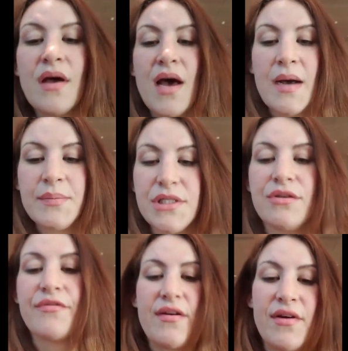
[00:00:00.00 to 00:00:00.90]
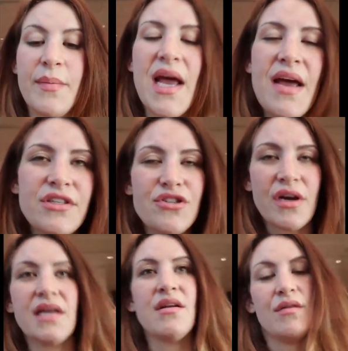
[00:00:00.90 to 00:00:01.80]
Absolute favorite. But I haven't
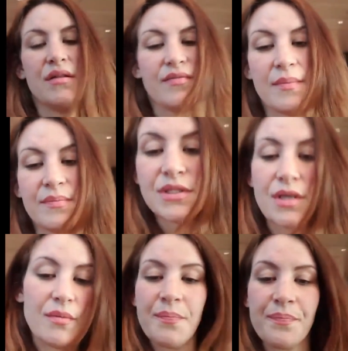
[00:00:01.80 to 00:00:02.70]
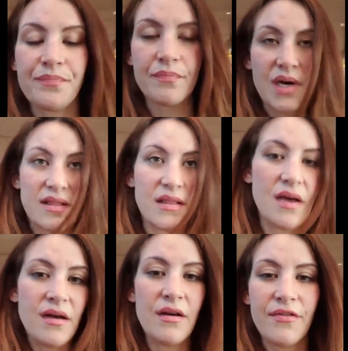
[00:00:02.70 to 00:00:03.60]
tried all of them, but I
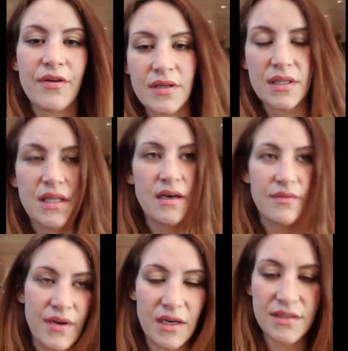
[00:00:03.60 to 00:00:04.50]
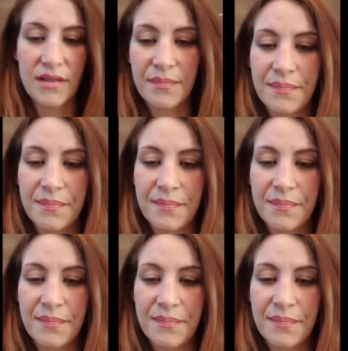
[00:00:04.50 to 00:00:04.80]
love laksa.